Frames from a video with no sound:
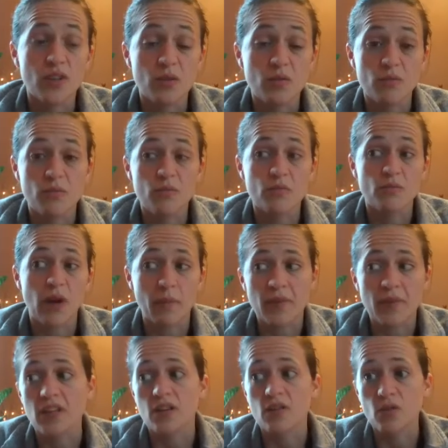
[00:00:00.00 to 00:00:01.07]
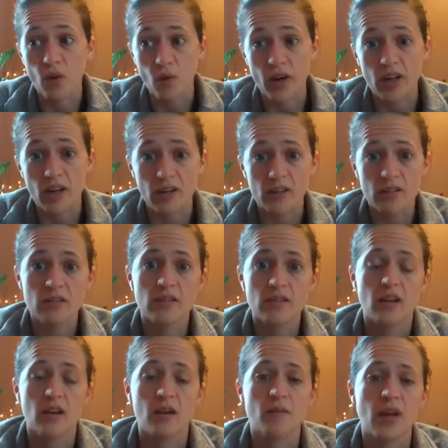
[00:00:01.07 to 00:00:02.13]
really rapidly growing,
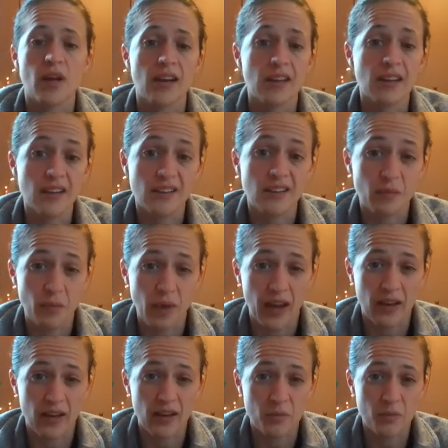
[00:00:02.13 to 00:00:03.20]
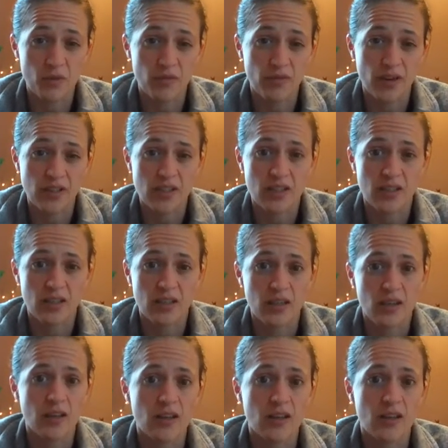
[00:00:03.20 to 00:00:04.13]
and in demand profession,